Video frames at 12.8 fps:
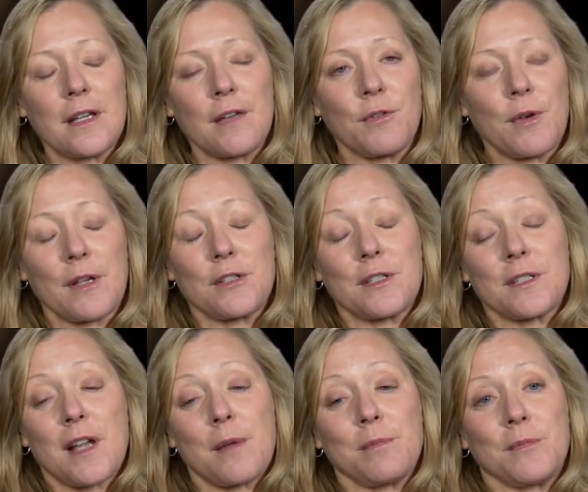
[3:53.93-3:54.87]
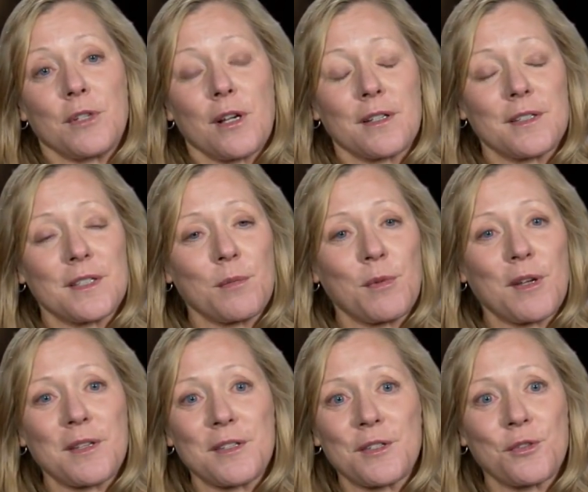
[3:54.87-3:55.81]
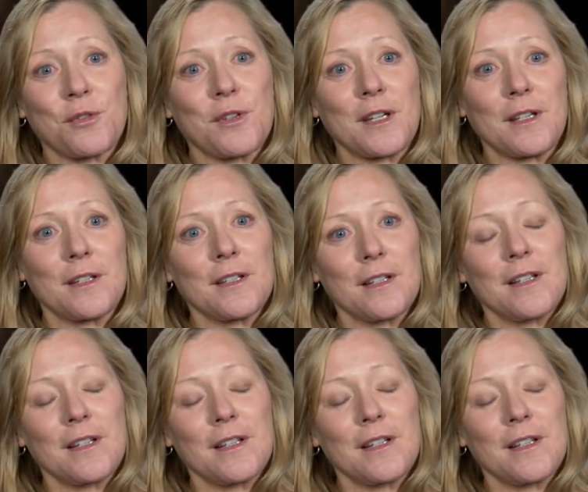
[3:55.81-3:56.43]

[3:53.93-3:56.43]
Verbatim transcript: if you had to stop and talk to someone on the street,